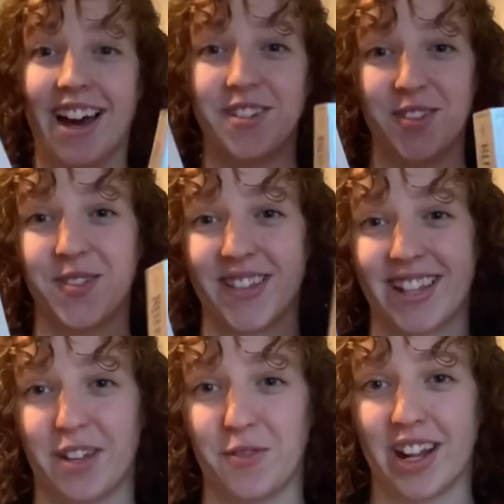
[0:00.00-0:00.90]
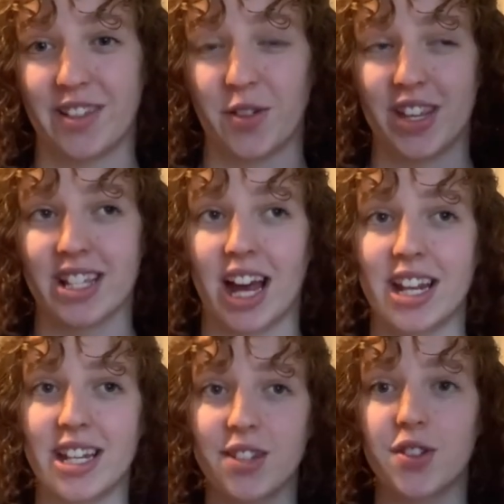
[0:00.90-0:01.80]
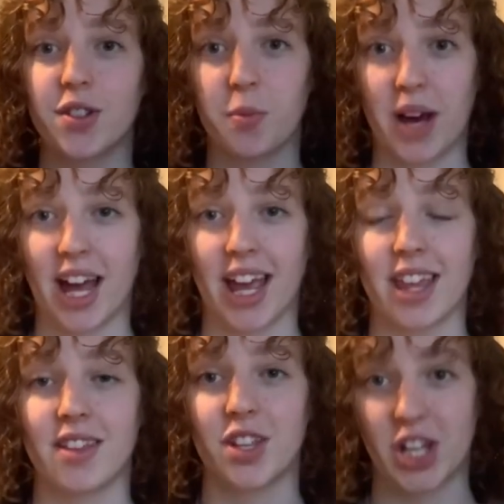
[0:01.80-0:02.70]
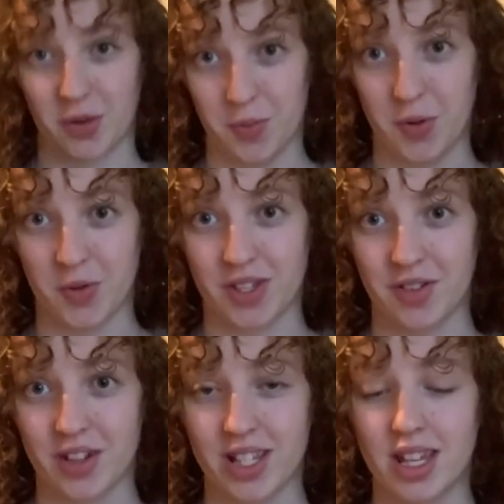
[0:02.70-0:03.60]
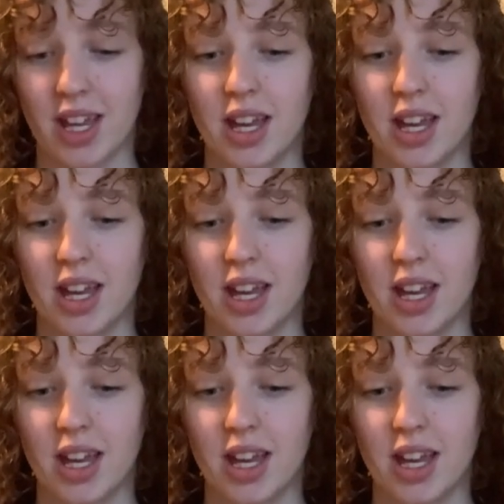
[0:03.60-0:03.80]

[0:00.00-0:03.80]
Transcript: I got so excited when I saw these. I need to buy the Shadow and Bone series